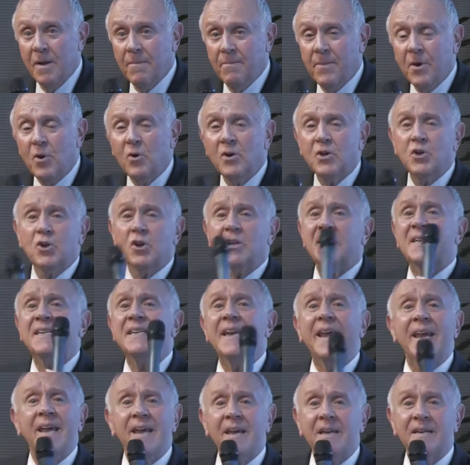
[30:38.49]
Because just
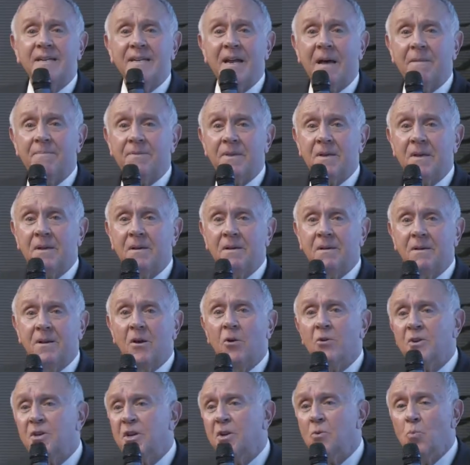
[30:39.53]
saying something
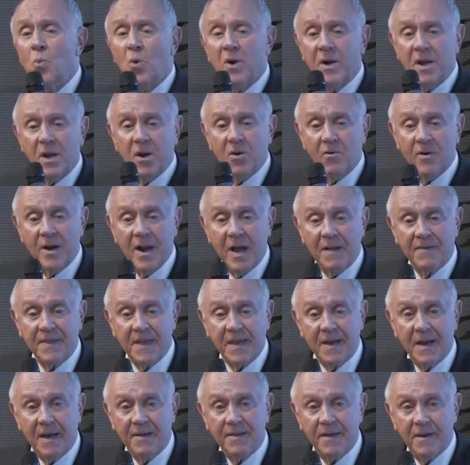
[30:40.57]
goes in one ear and out
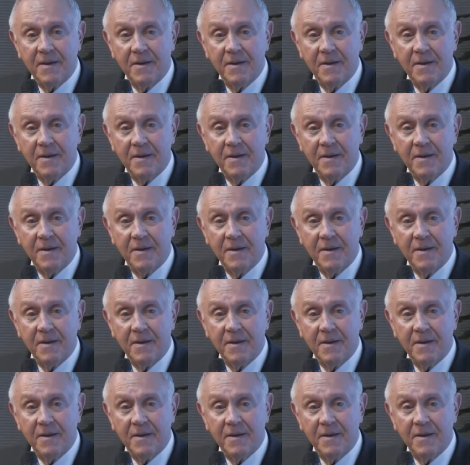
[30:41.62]
the other.